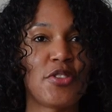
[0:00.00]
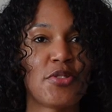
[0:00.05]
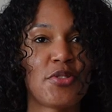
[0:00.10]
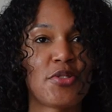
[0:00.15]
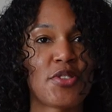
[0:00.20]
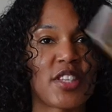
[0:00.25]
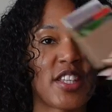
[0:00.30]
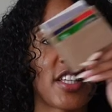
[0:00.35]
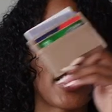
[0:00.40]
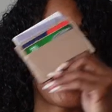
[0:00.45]

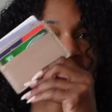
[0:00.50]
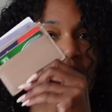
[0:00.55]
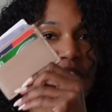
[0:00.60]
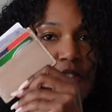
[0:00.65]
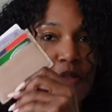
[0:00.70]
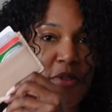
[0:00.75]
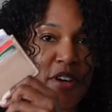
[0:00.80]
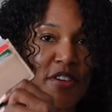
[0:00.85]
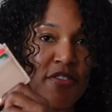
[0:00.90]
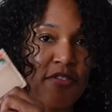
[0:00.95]
use this
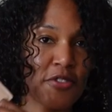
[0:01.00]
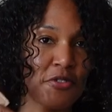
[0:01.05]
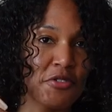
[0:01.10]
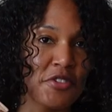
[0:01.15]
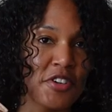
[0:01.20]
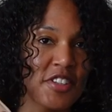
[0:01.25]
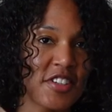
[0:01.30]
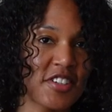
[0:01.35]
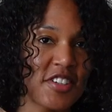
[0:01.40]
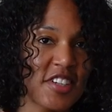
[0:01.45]
or my phone
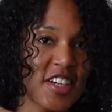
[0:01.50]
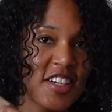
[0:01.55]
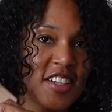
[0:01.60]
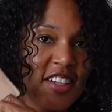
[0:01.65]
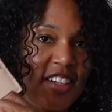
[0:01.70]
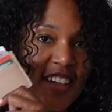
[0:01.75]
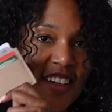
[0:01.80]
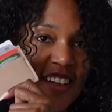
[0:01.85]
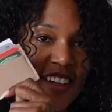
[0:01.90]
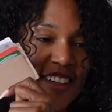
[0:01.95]
on the
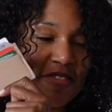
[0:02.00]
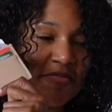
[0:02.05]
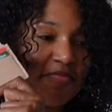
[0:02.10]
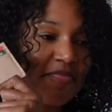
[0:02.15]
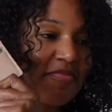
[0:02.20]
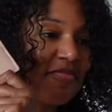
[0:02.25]
daily.